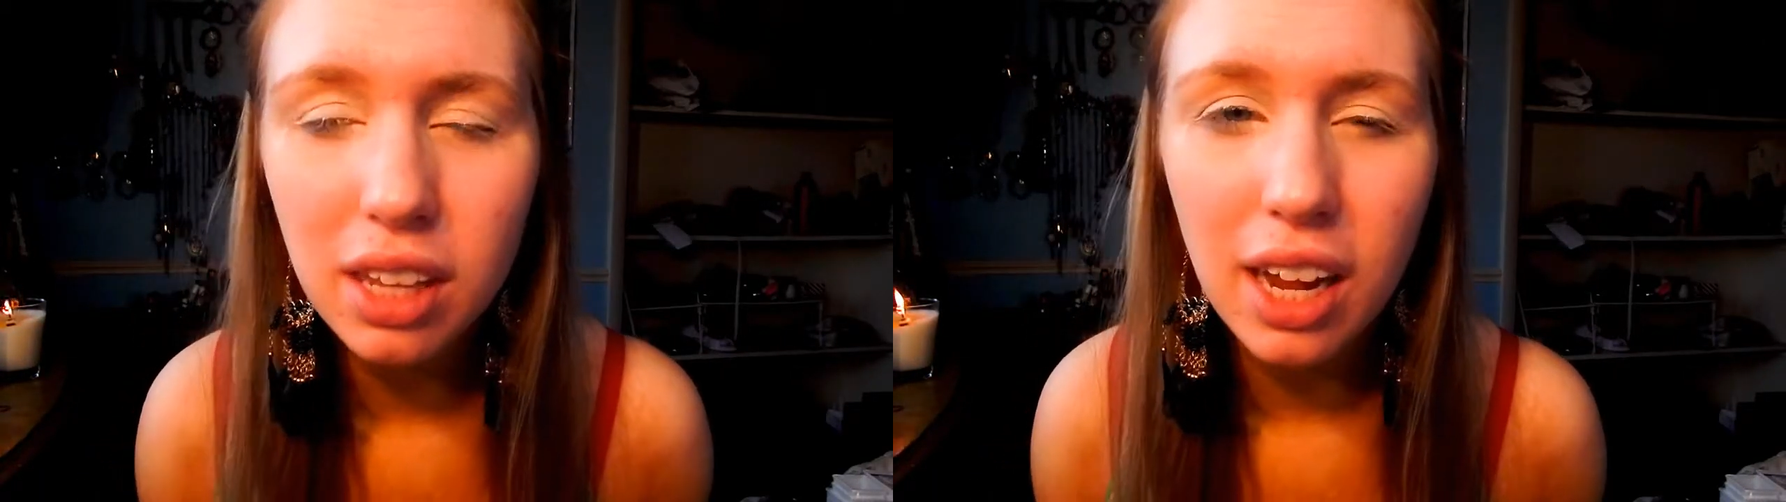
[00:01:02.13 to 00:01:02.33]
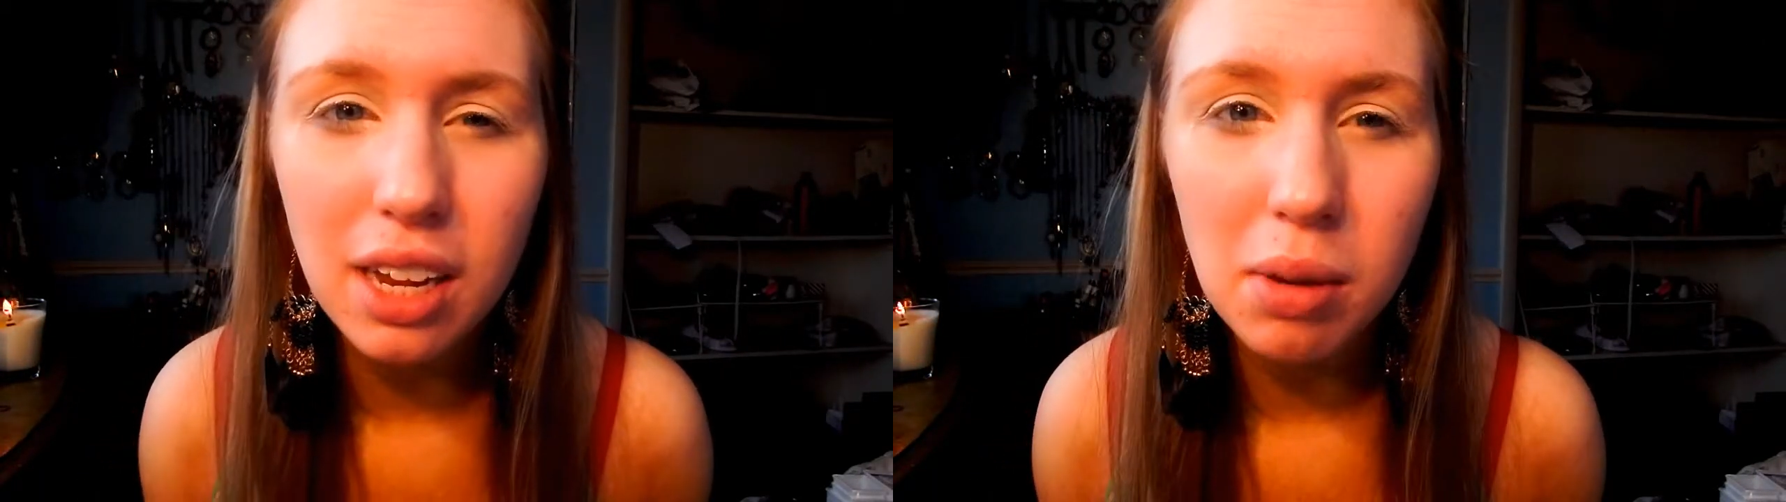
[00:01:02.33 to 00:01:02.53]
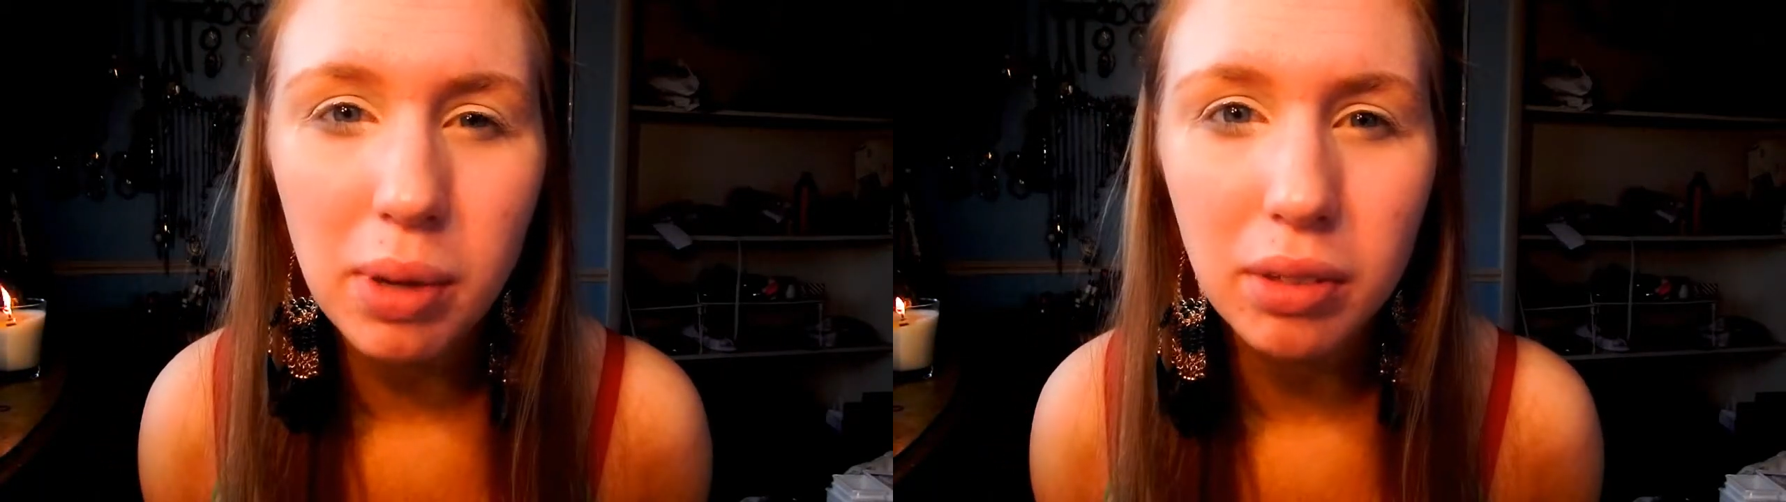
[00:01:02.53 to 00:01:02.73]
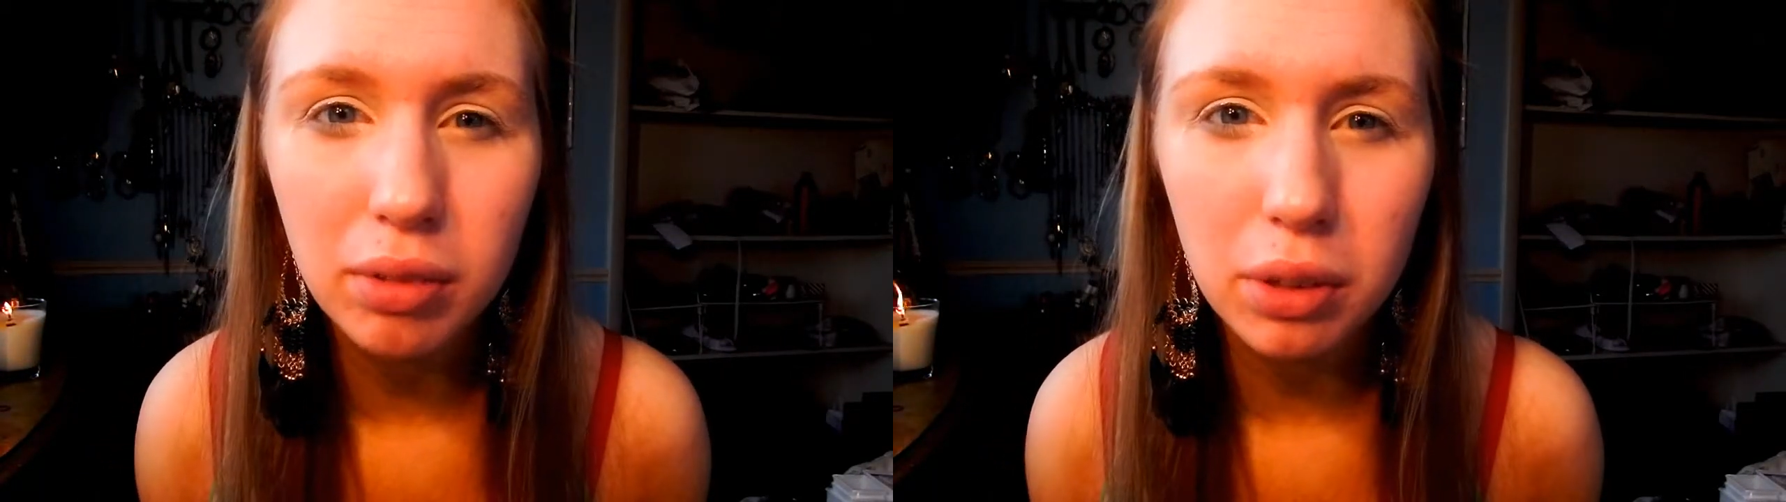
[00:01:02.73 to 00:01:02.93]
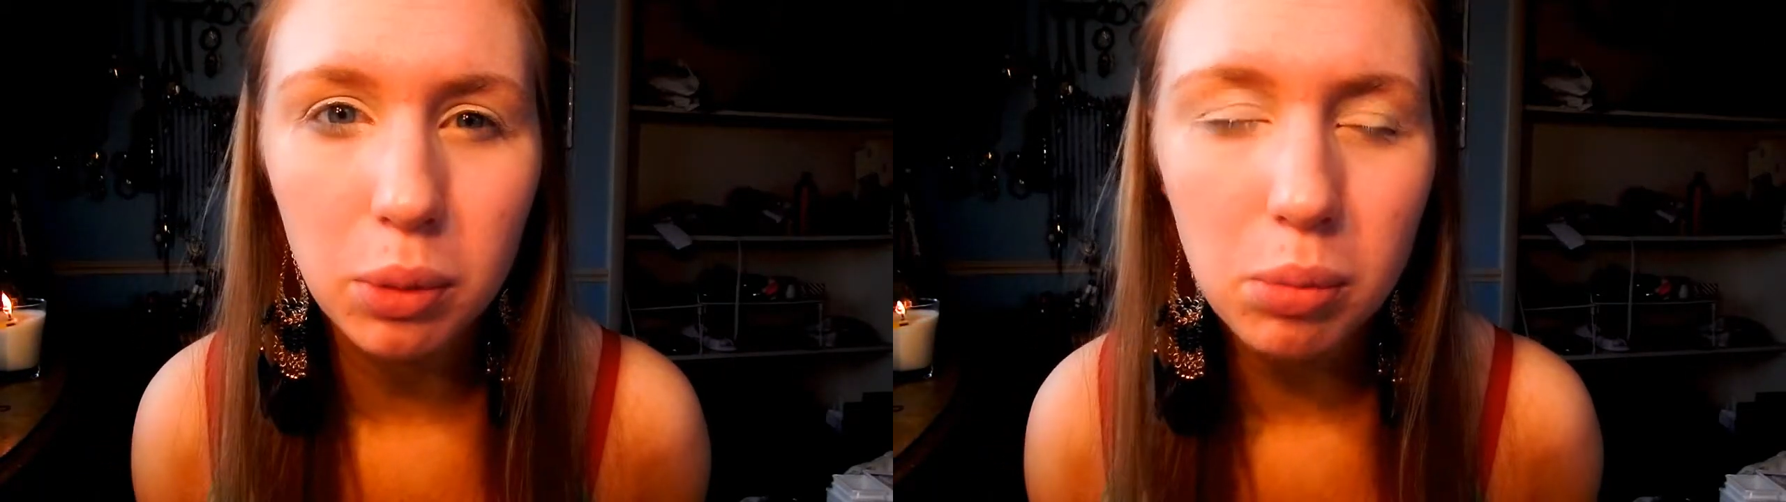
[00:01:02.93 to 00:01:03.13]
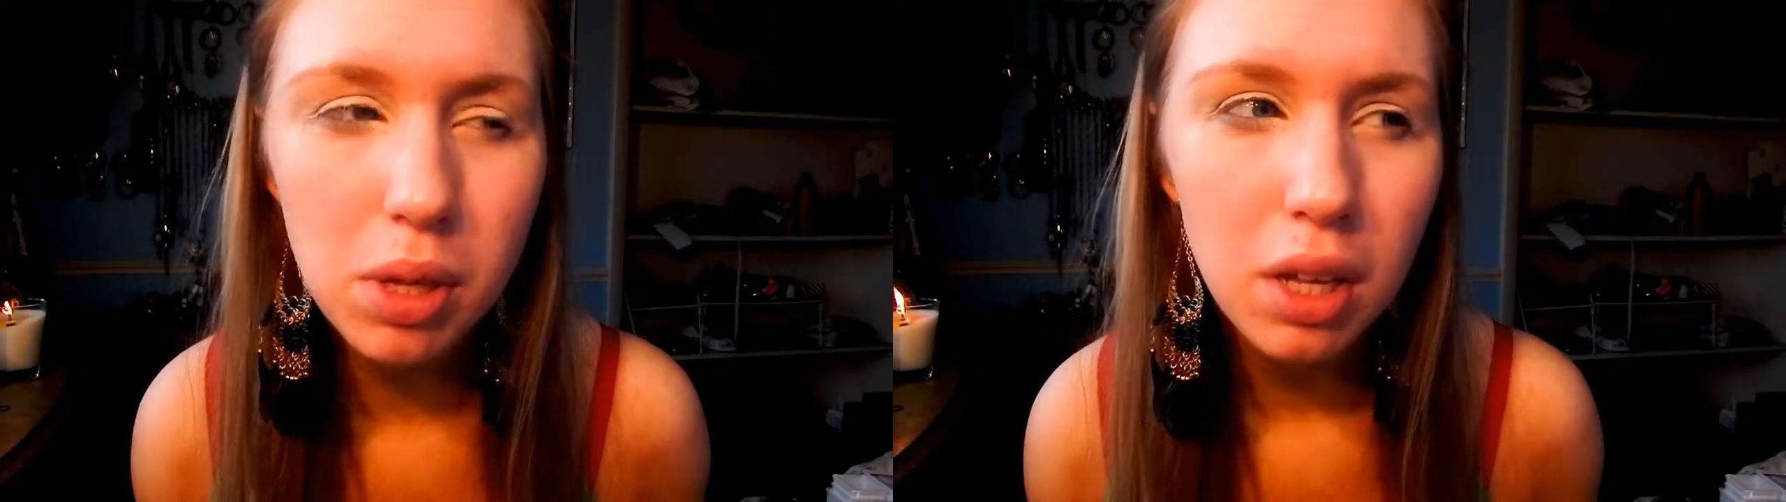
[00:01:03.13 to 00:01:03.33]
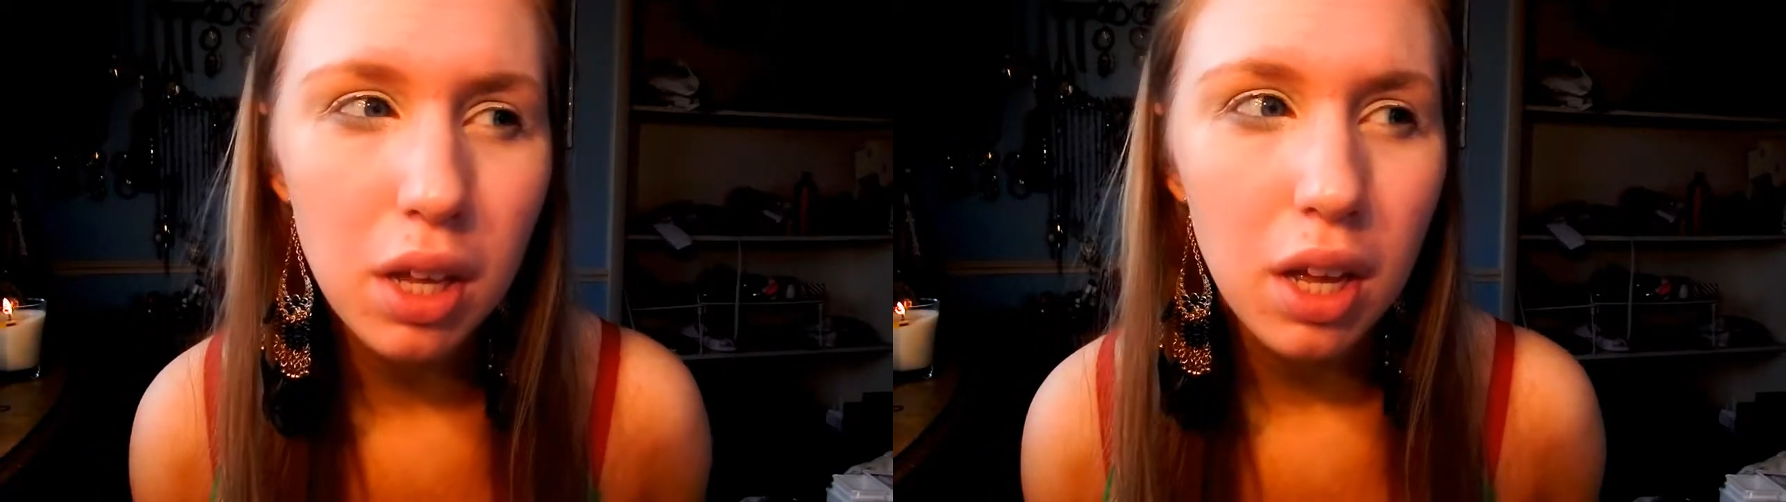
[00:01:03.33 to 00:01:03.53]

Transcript: light in my room,